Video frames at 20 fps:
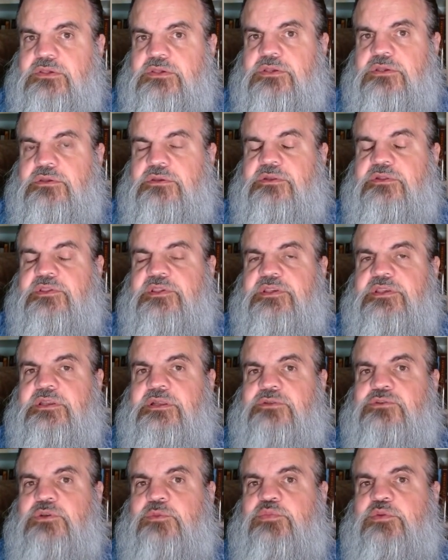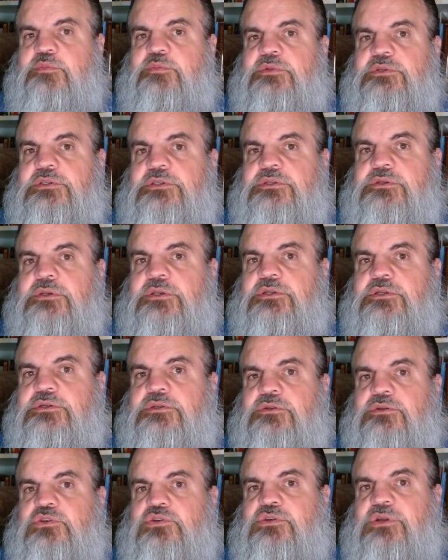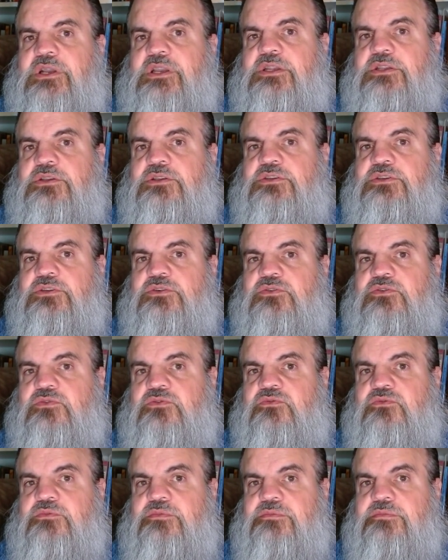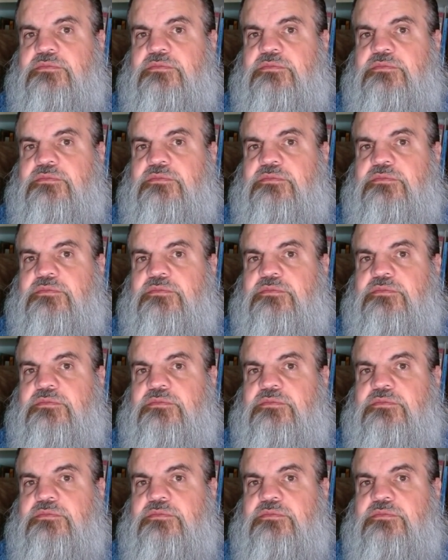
So you could see a Trump administration trying to